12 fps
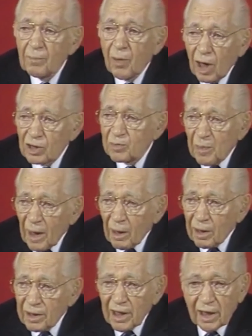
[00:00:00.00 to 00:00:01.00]

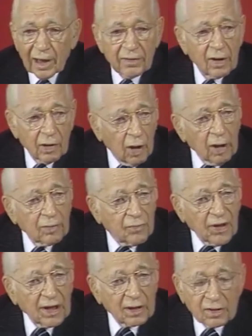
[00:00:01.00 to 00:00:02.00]
prosperity and the good
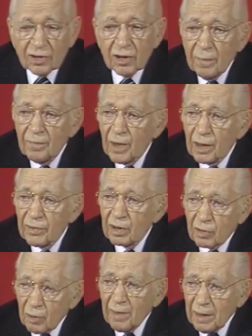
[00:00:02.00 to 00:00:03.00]
things
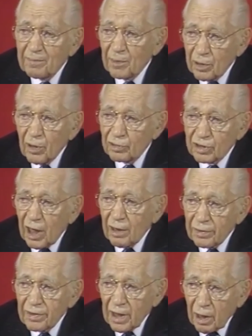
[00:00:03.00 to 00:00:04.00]
that could be produced out
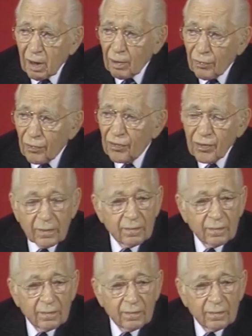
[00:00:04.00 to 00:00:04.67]
of the earth.